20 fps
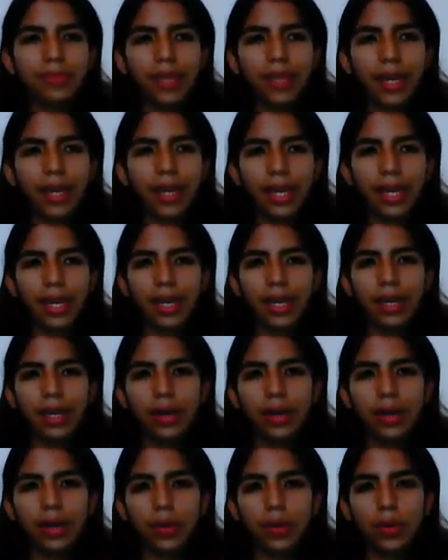
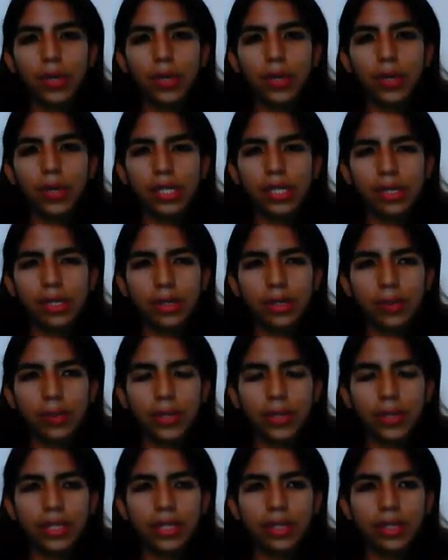and it was
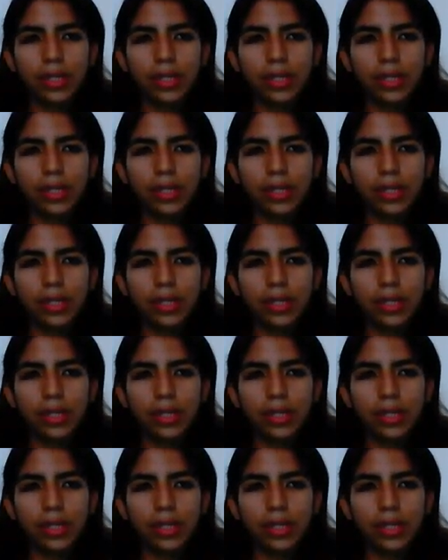with